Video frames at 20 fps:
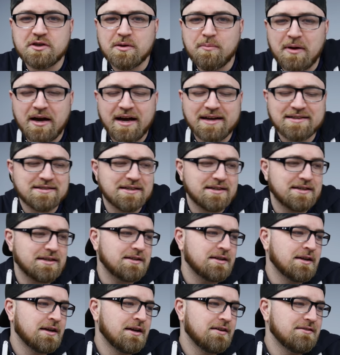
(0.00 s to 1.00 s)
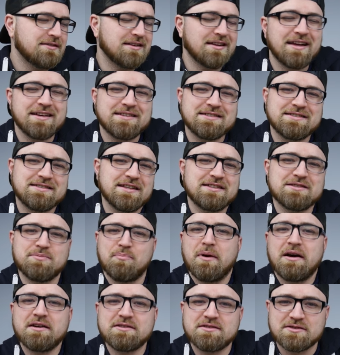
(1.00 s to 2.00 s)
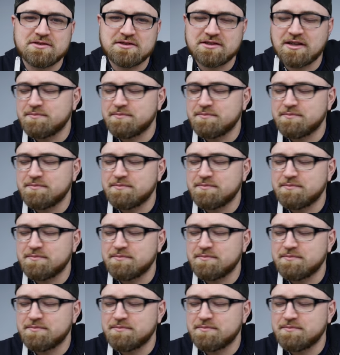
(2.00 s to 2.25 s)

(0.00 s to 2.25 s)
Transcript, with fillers: so you can buy a ticket. They're like $6 or